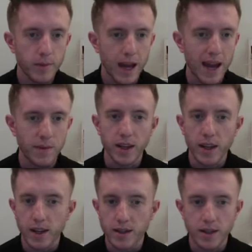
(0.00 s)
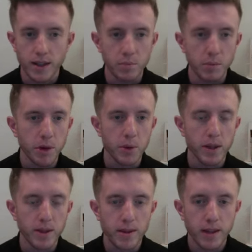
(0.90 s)
advocates and
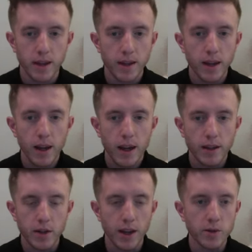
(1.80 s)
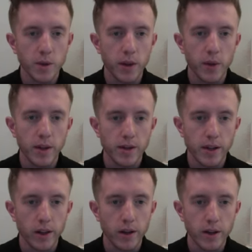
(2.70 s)
proponents, and so that was one of the things I
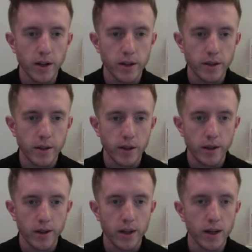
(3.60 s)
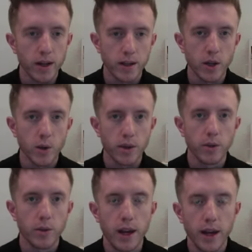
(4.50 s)
learned early on in going
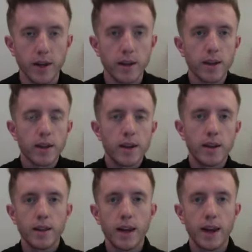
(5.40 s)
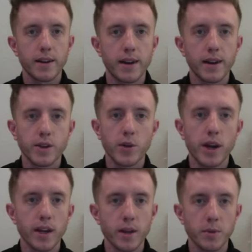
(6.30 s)
through that
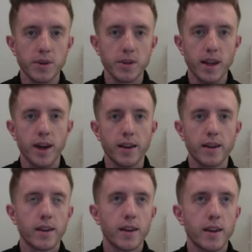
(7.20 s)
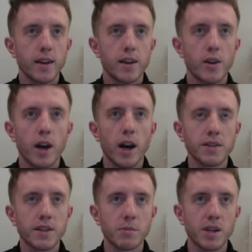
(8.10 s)
training. It was that
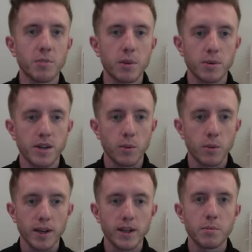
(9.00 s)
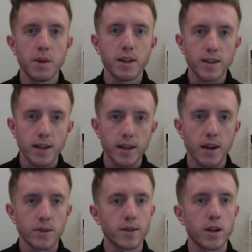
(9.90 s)
oftentimes people say, well, I need to make
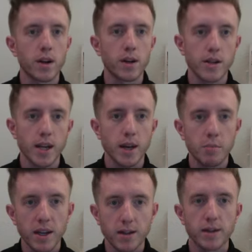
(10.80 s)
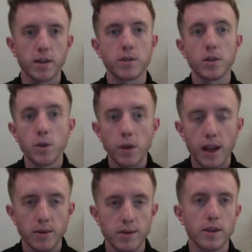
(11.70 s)
$10,000. I got to make
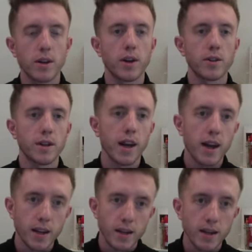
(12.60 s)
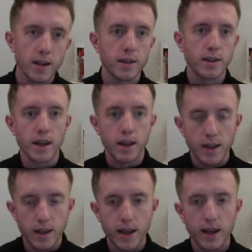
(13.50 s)
$2,000. I got to get this. I got to
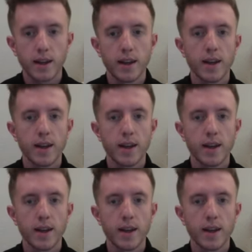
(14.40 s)
get that.